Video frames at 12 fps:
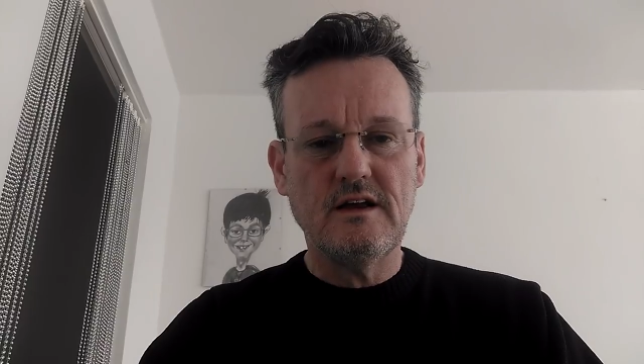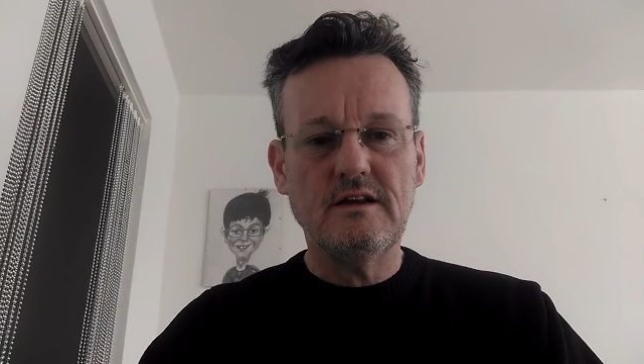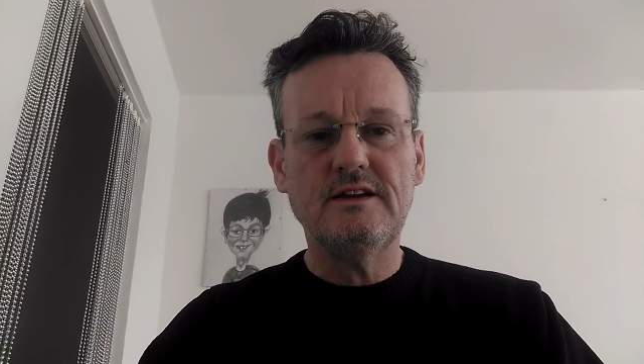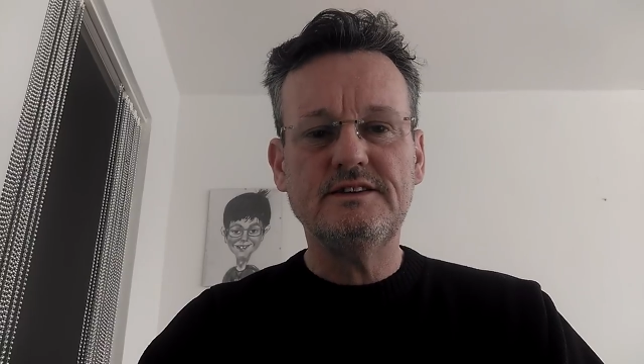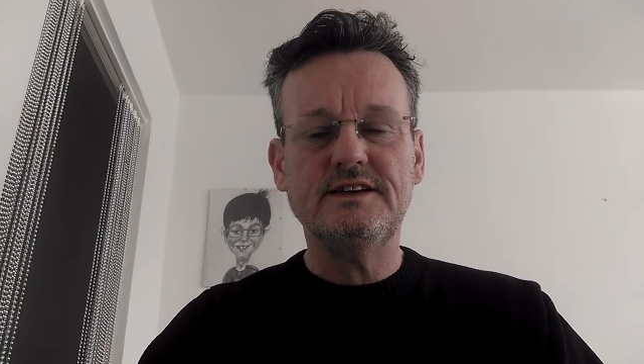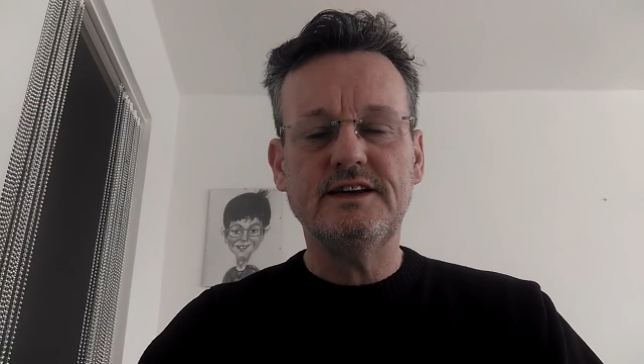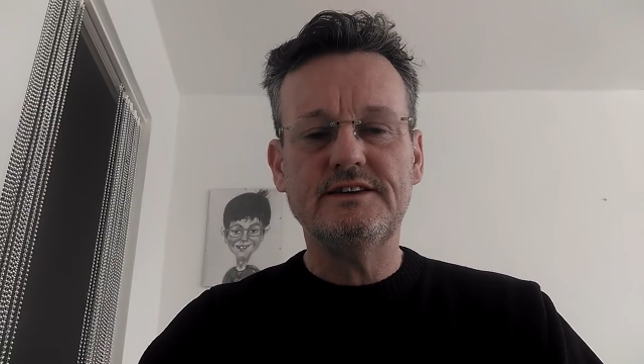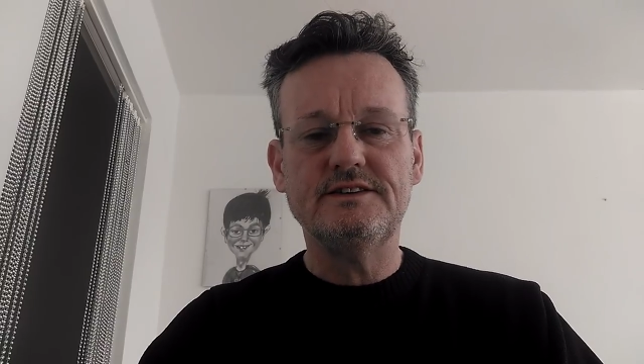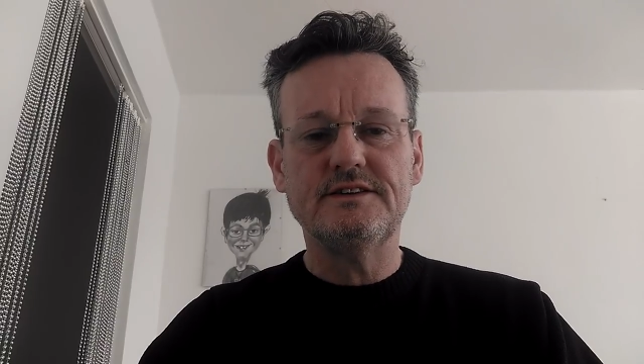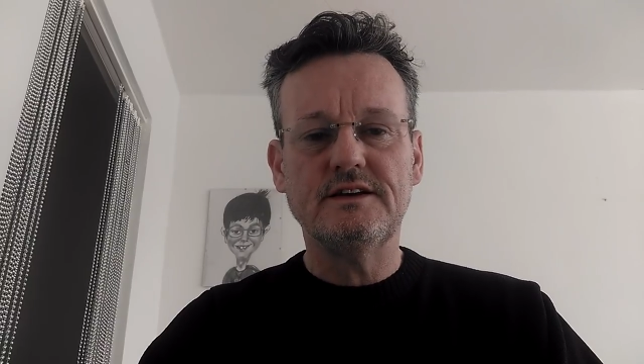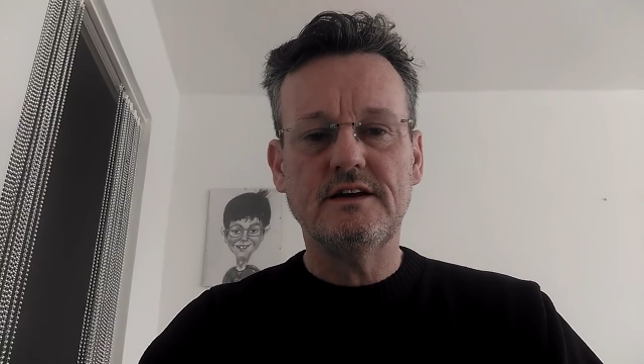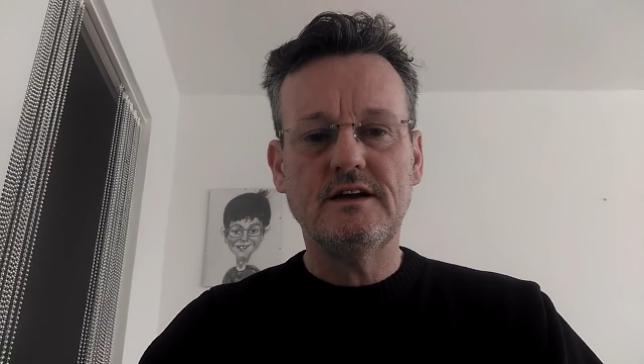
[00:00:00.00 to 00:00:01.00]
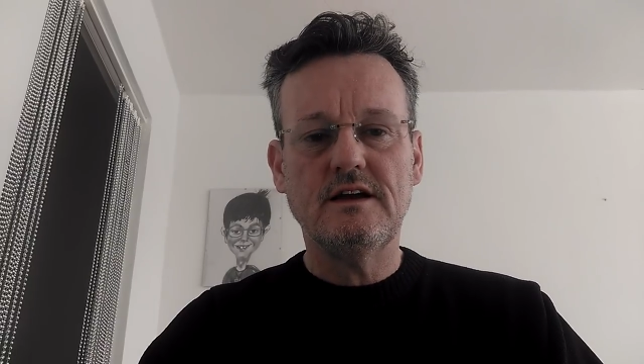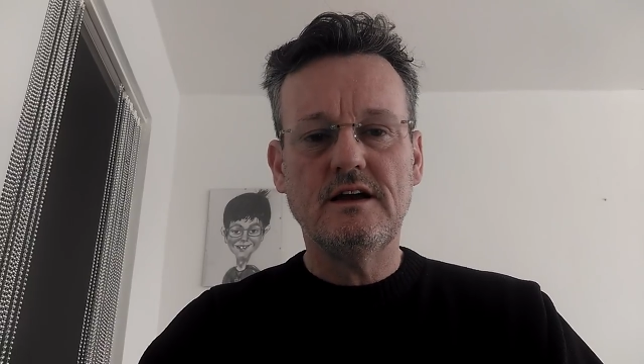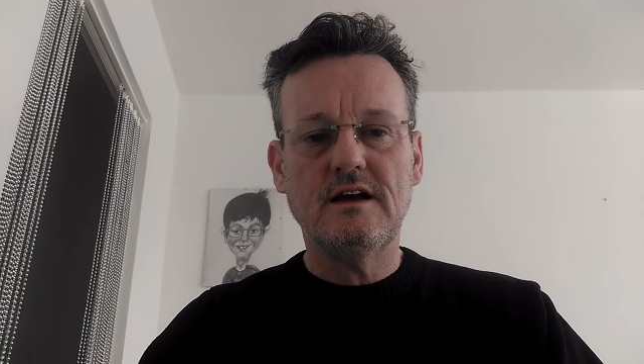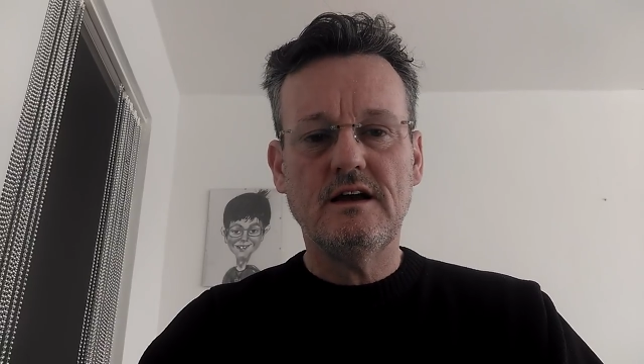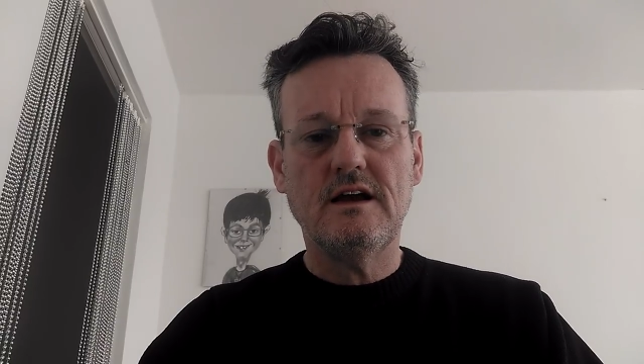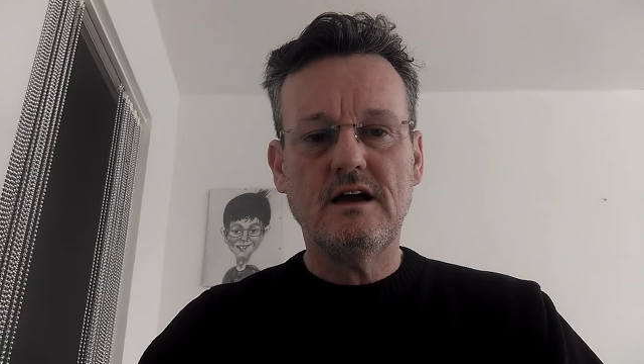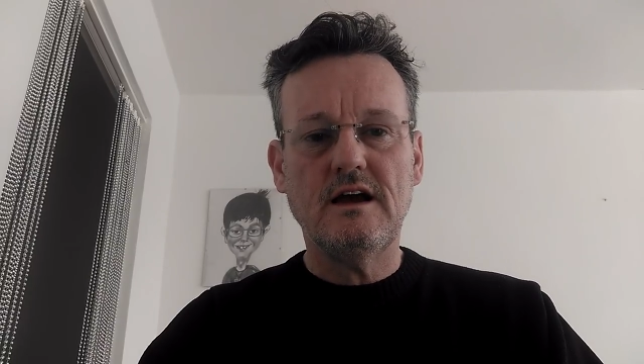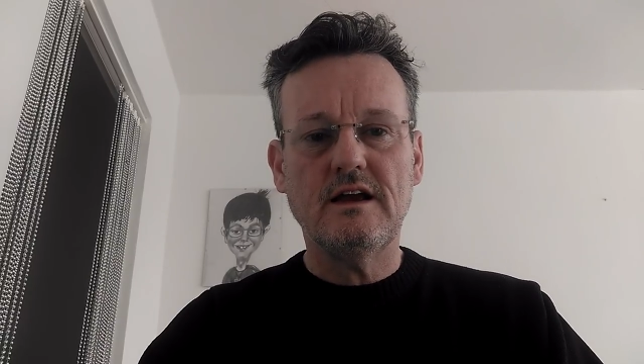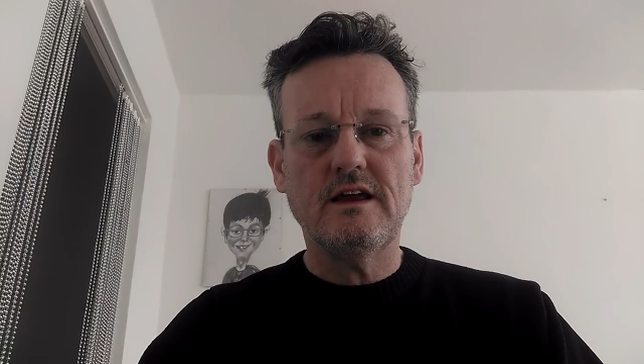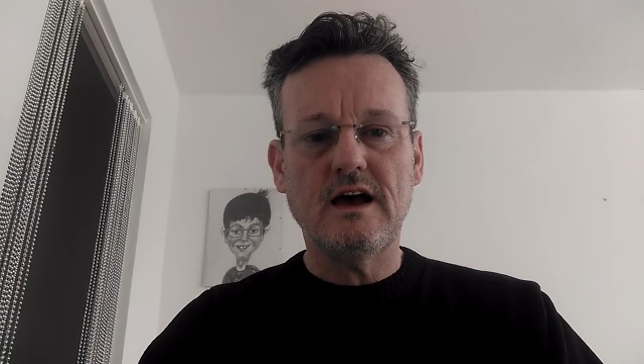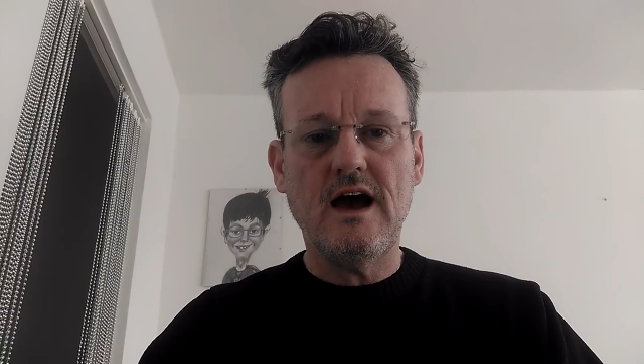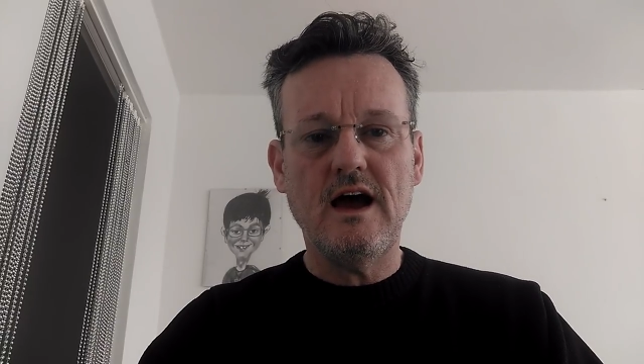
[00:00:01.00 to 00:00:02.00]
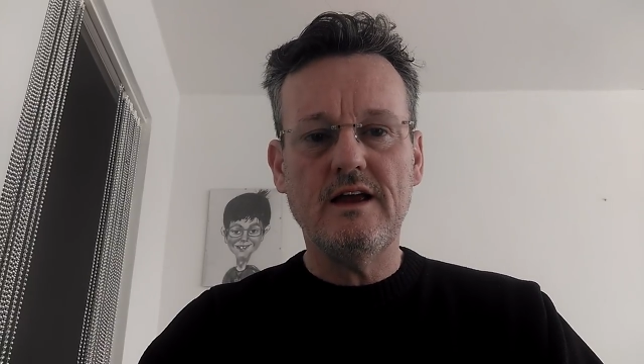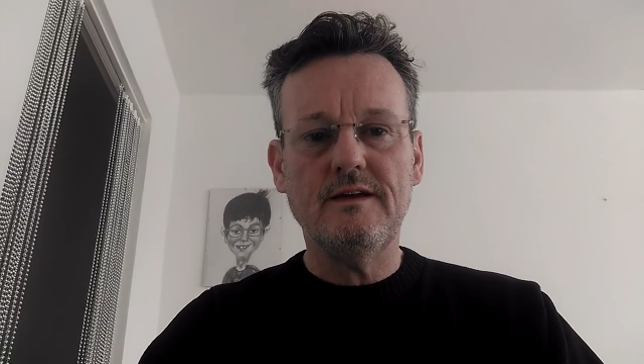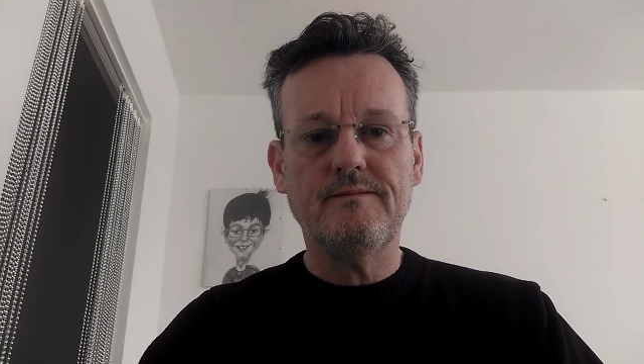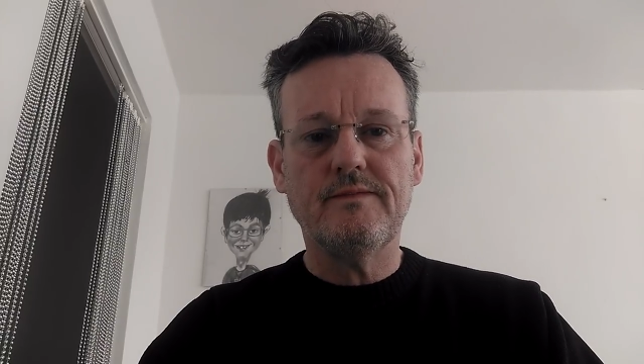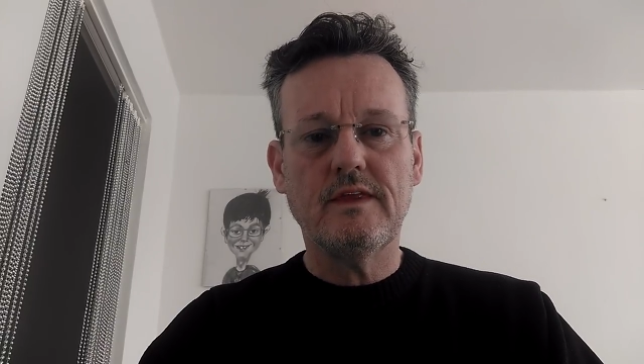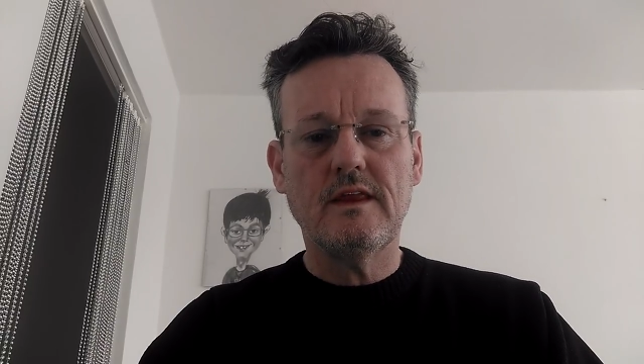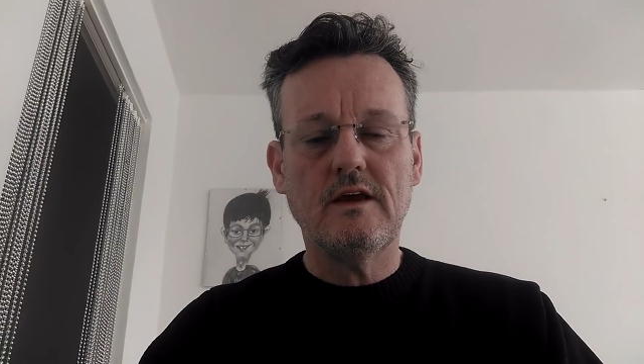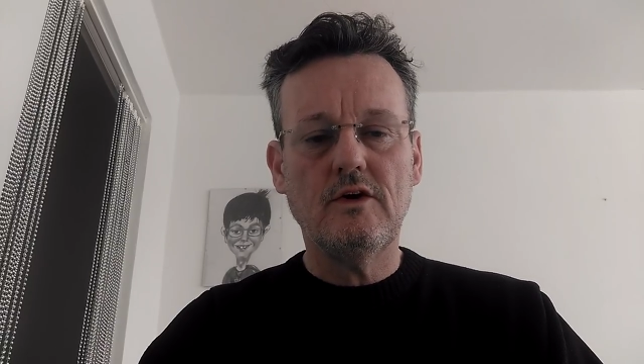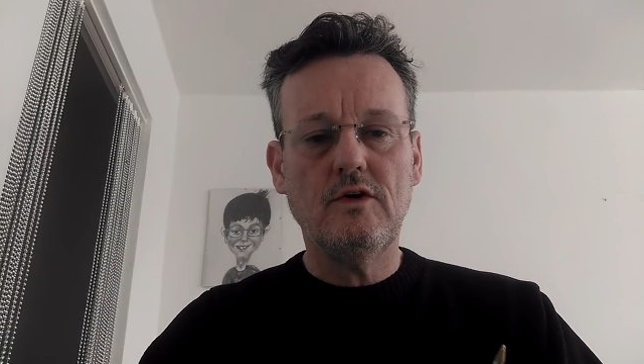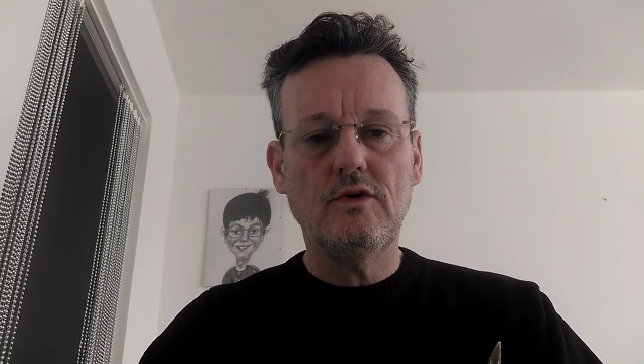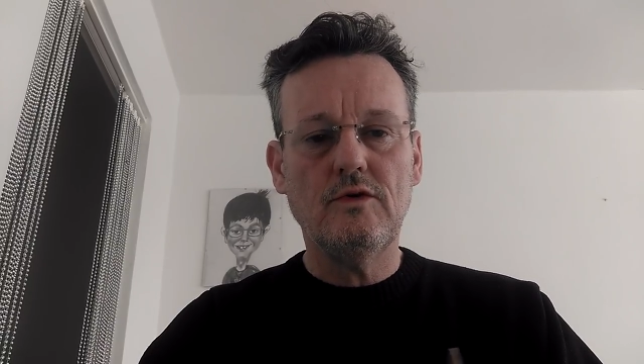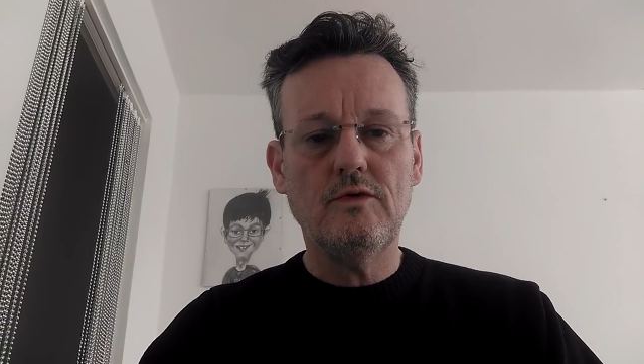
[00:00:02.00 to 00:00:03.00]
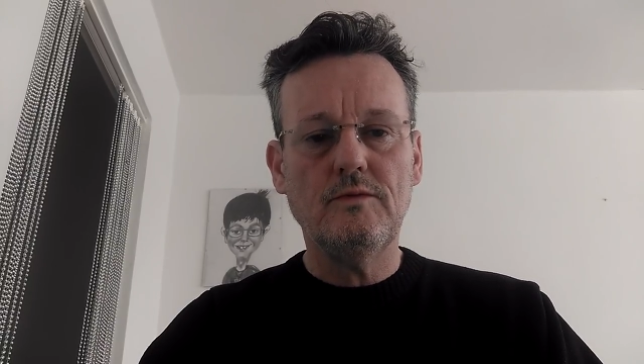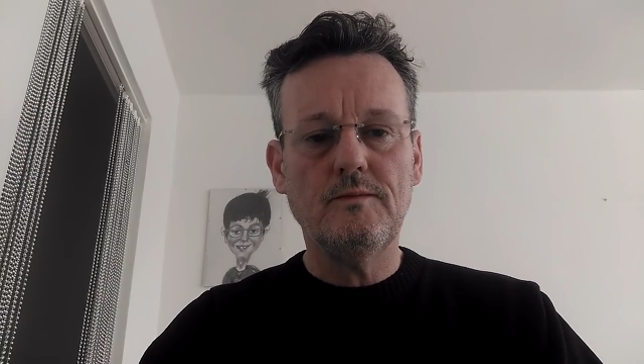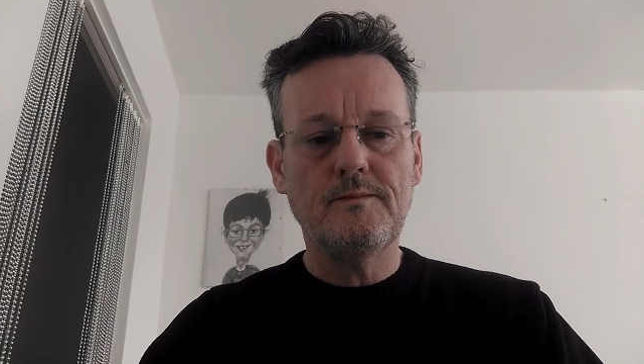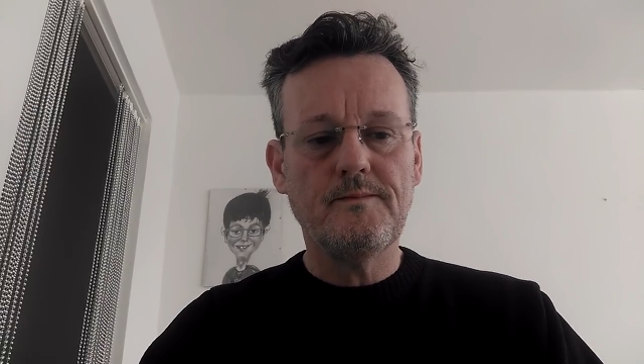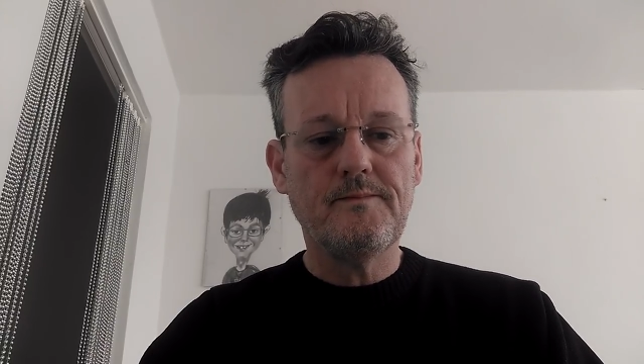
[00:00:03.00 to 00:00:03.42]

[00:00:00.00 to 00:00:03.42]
This is a guy who